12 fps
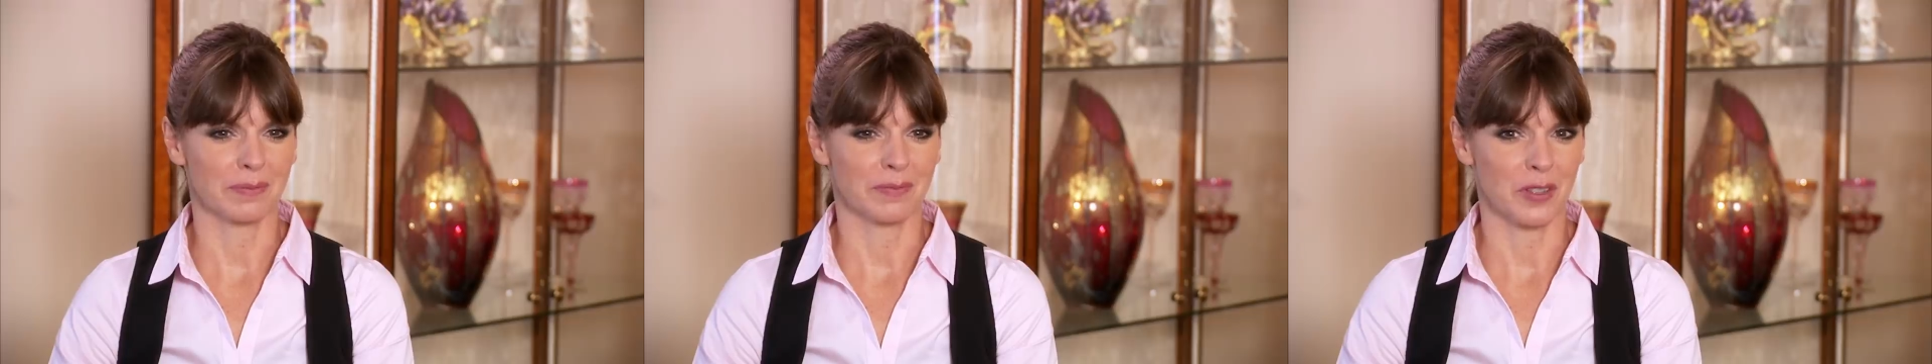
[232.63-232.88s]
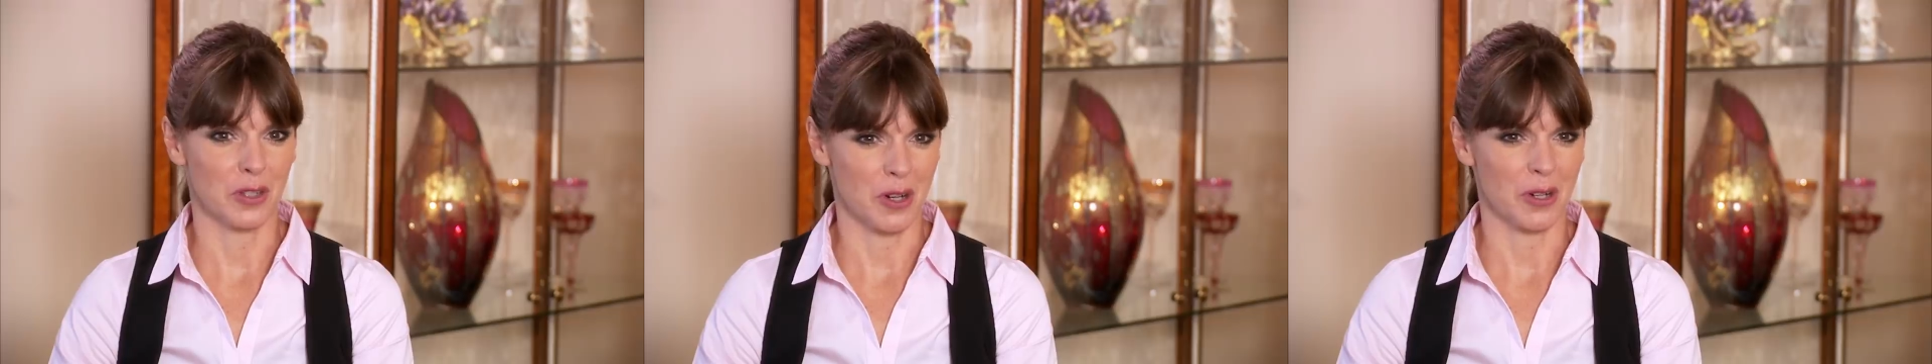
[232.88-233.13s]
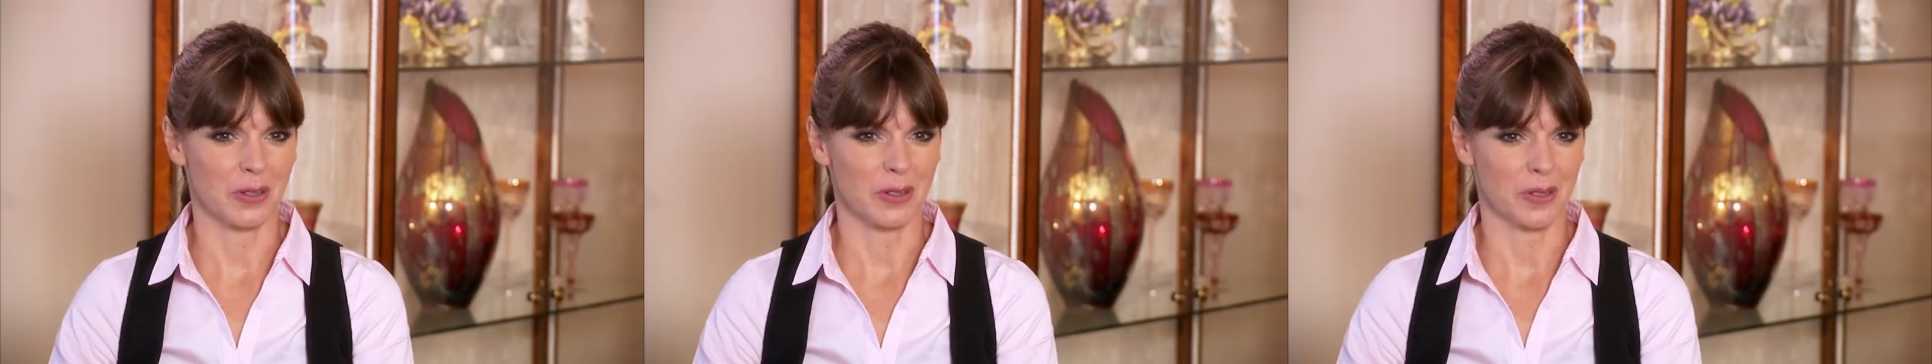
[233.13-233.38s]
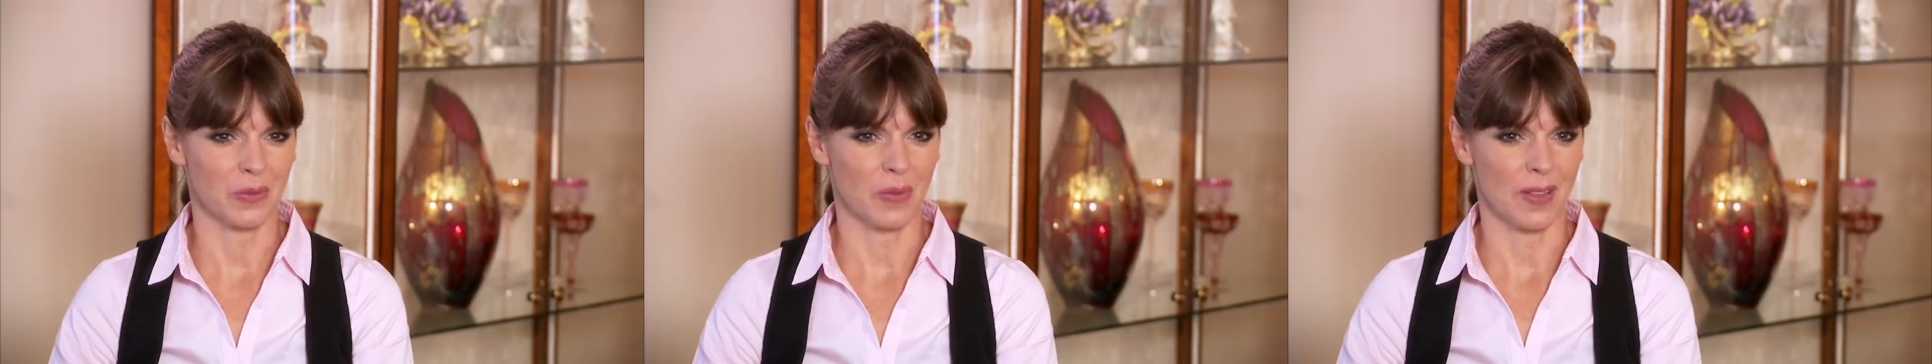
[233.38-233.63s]
for the
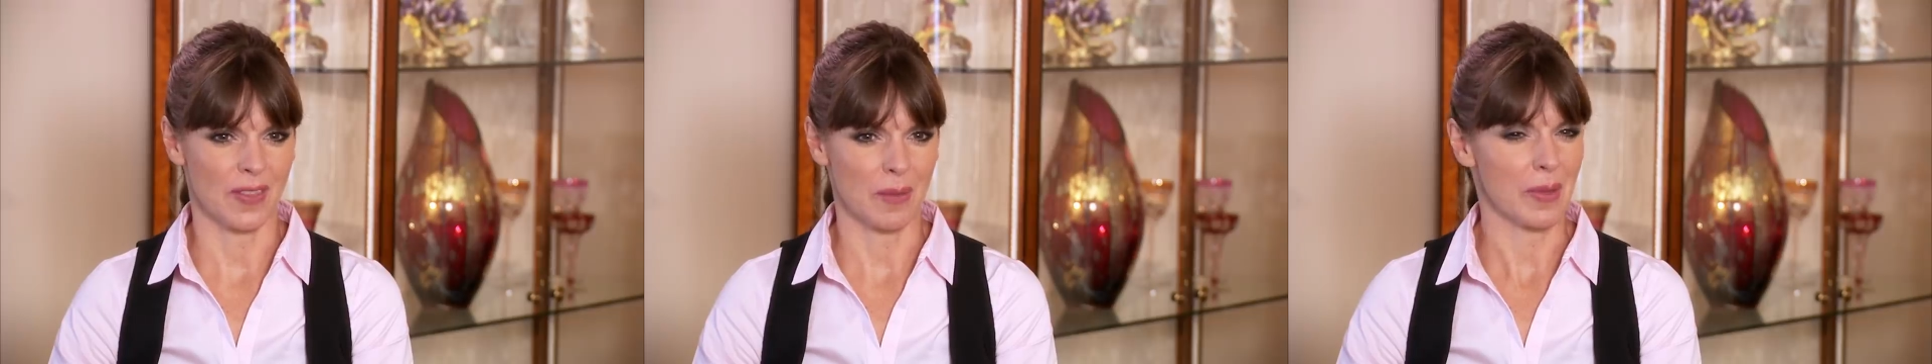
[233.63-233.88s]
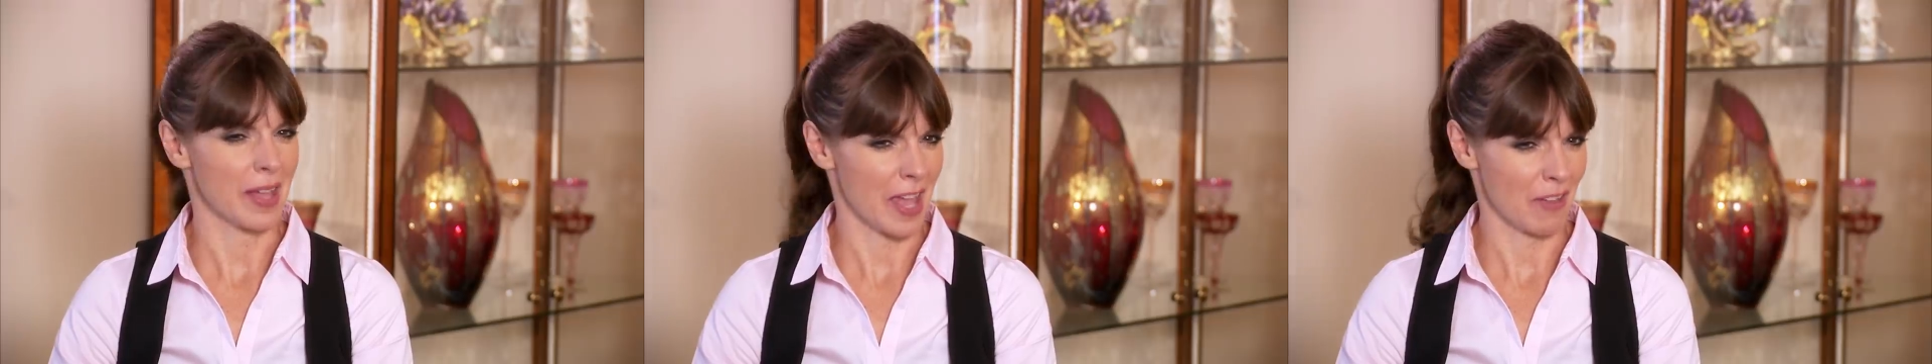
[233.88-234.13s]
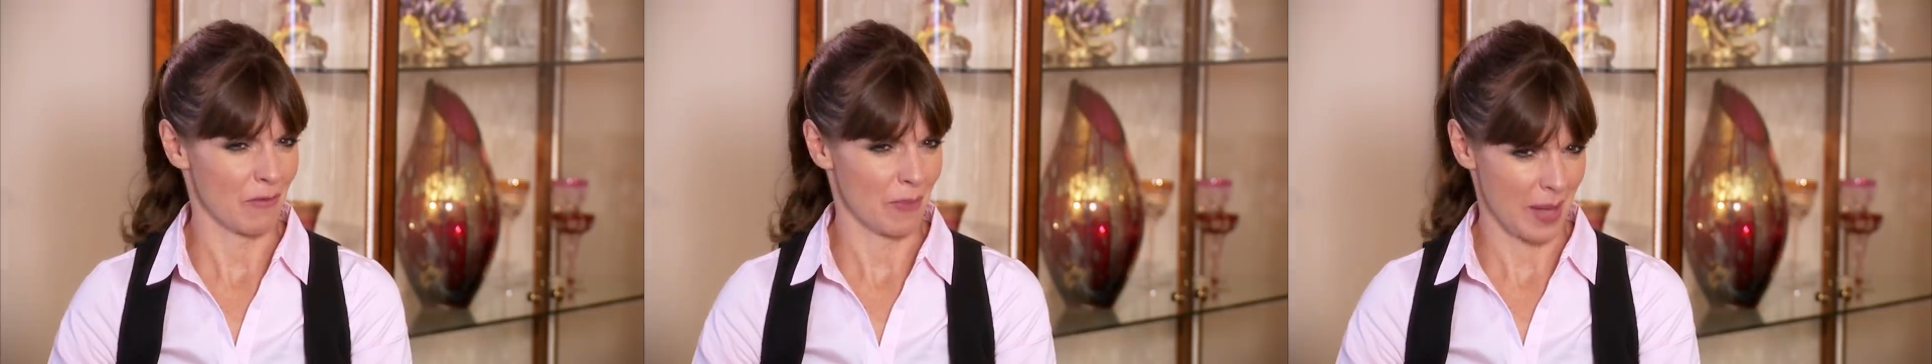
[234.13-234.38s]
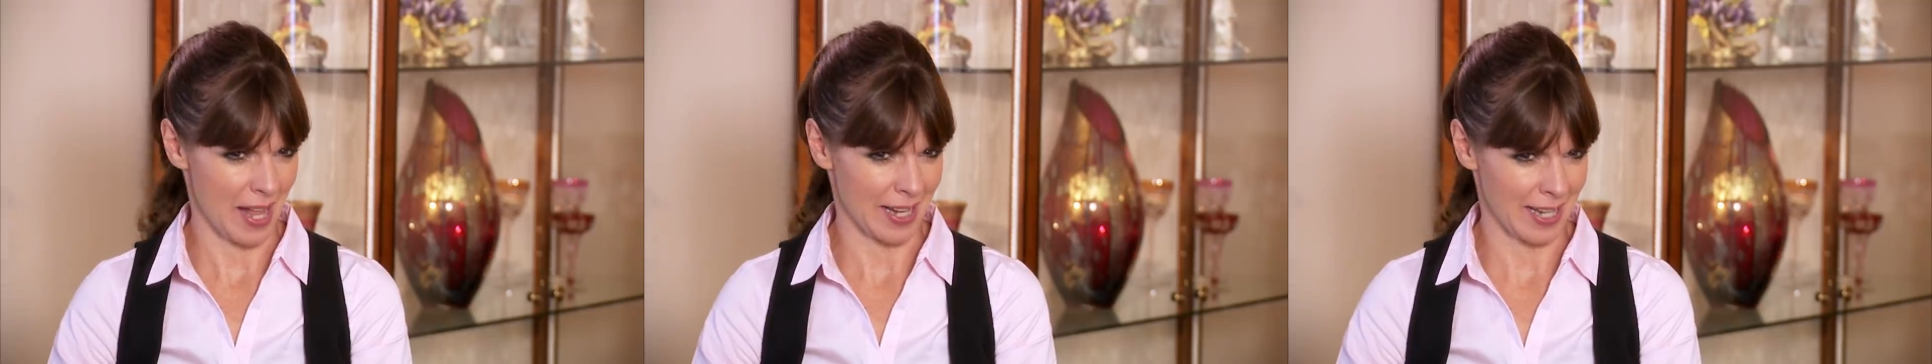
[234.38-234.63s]
girls when they behave
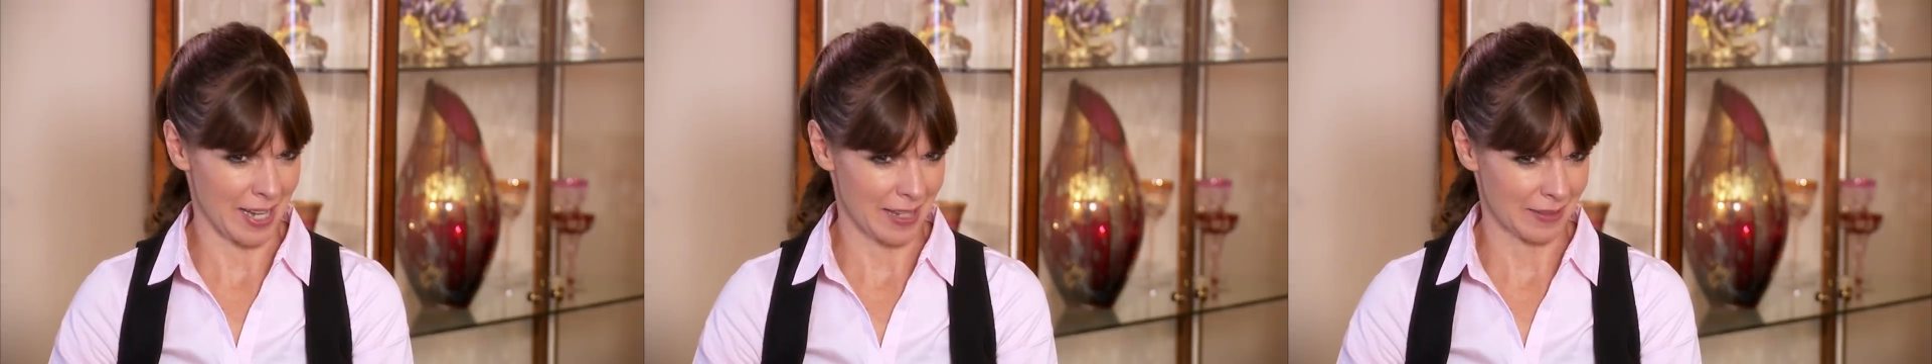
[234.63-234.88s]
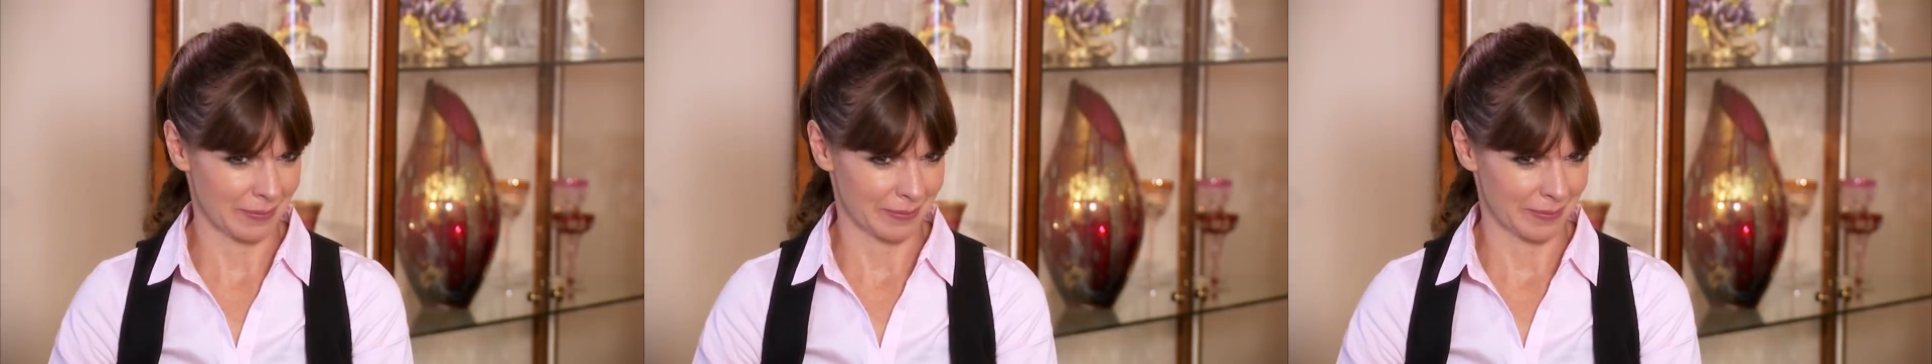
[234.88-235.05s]
badly.